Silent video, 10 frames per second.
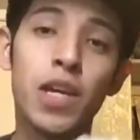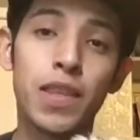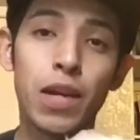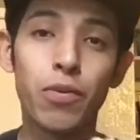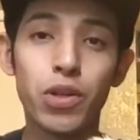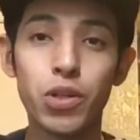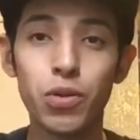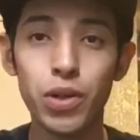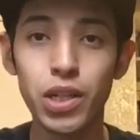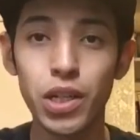that we're
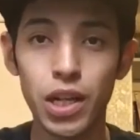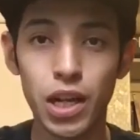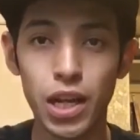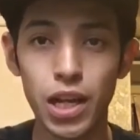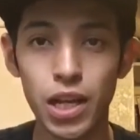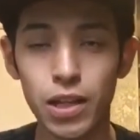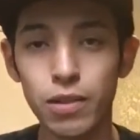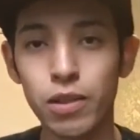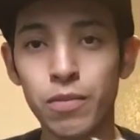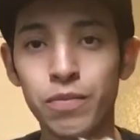doing.
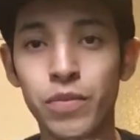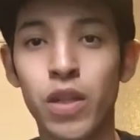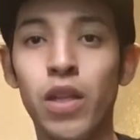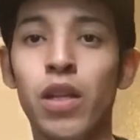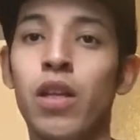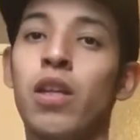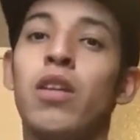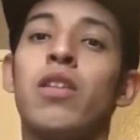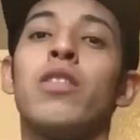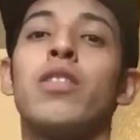And
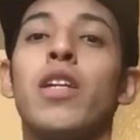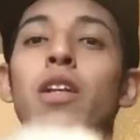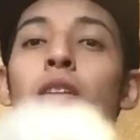tell